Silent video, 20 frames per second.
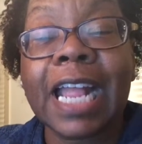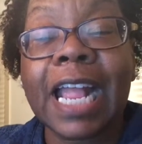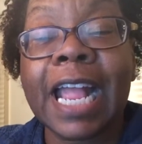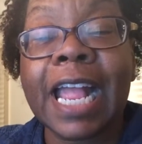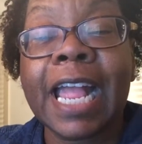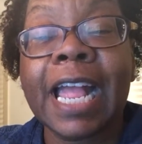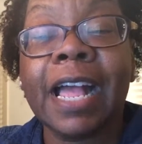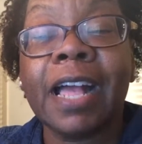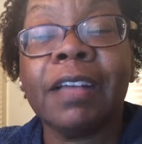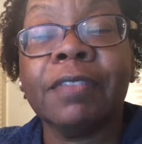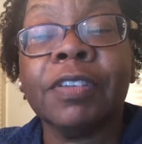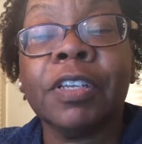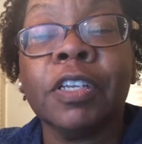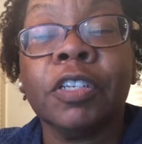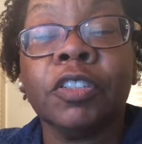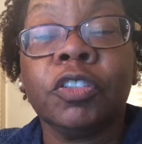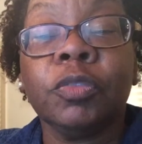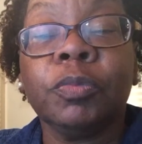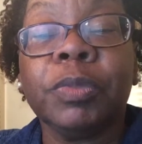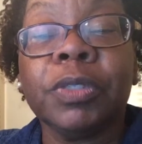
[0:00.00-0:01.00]
have
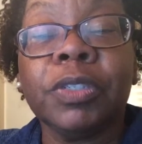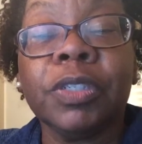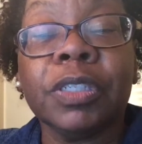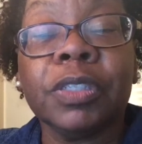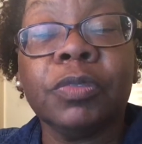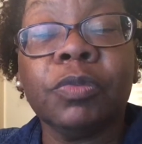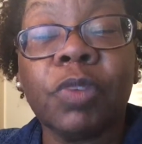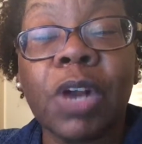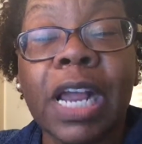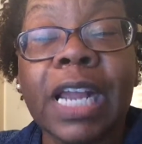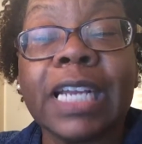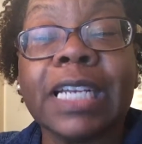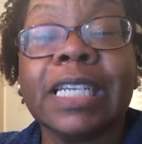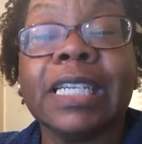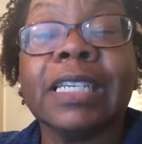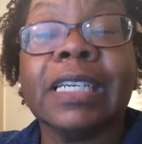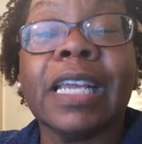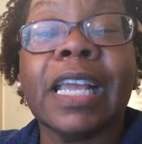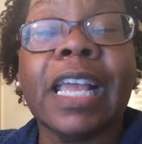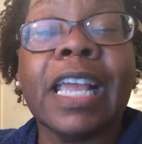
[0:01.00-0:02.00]
to be in writing,